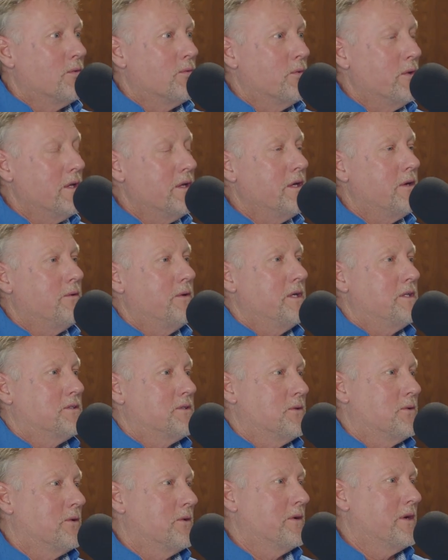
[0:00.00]
Really quick
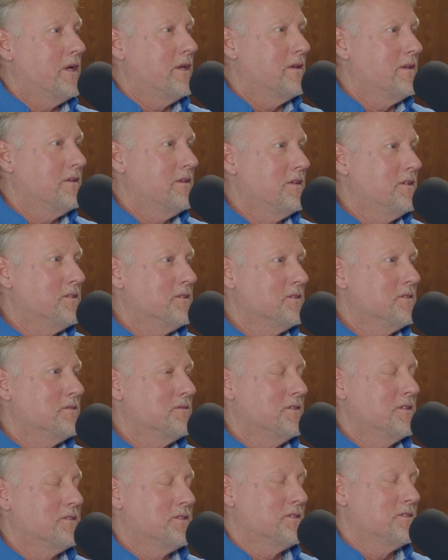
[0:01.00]
story, and this
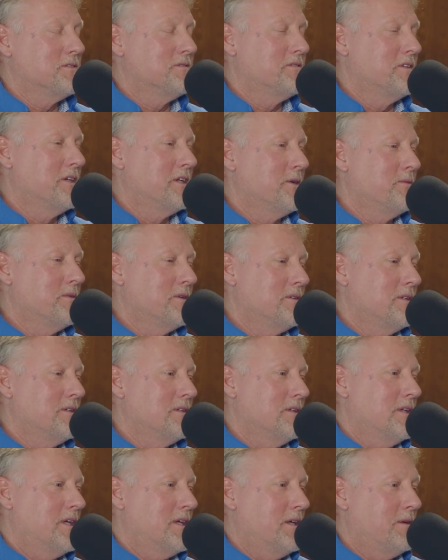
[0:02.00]
is a funny one.
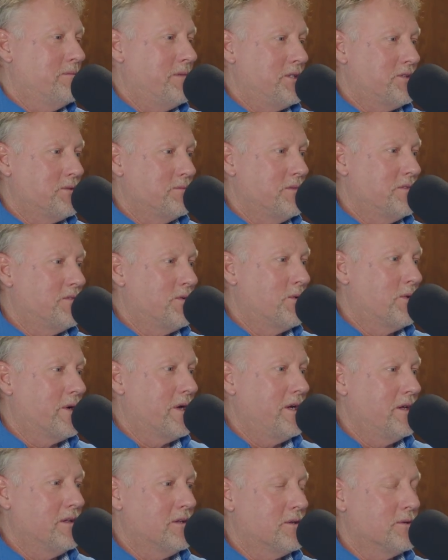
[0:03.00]
And like I mentioned
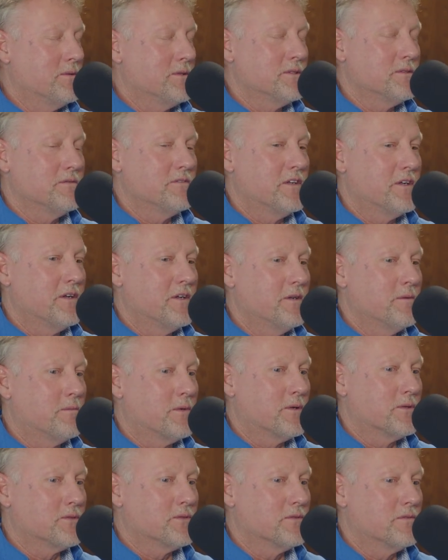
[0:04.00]
before, Hale Irwin's a very good
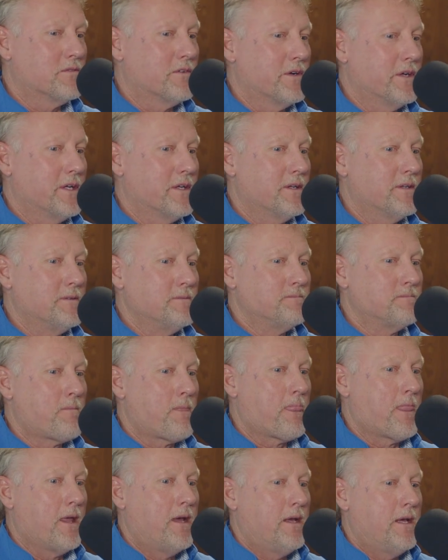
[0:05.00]
personal friend.
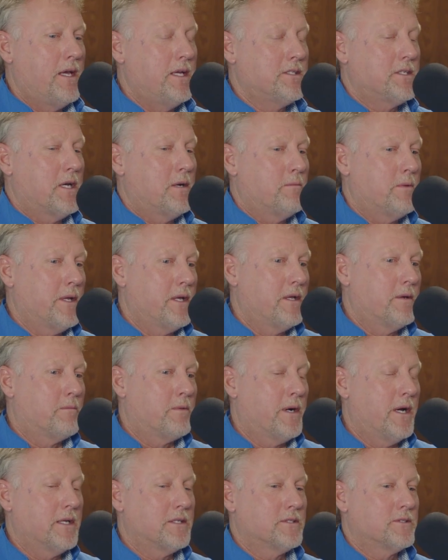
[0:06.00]
He's out playing a
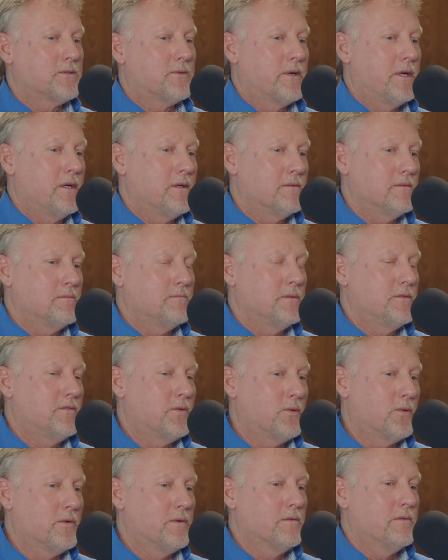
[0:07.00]
practice round
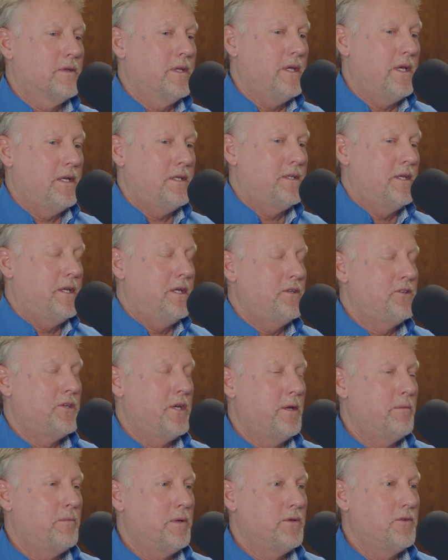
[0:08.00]
before the 18
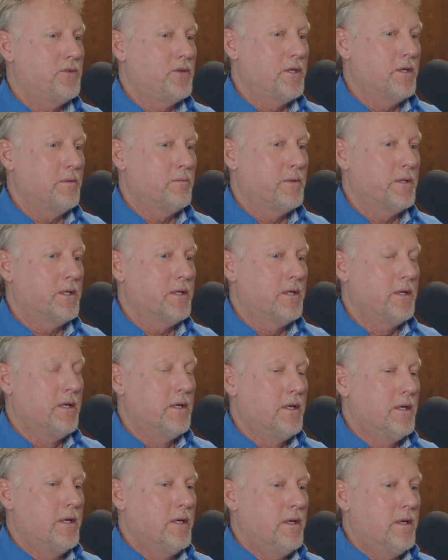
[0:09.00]
championship, and
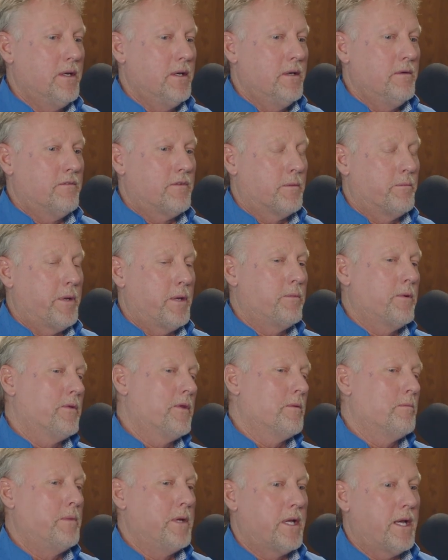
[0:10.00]
for people
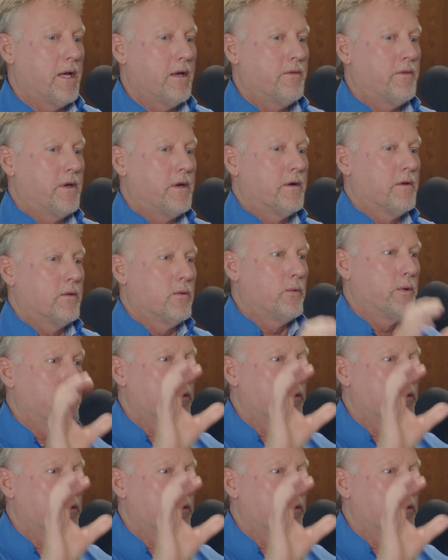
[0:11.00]
that have been out there, the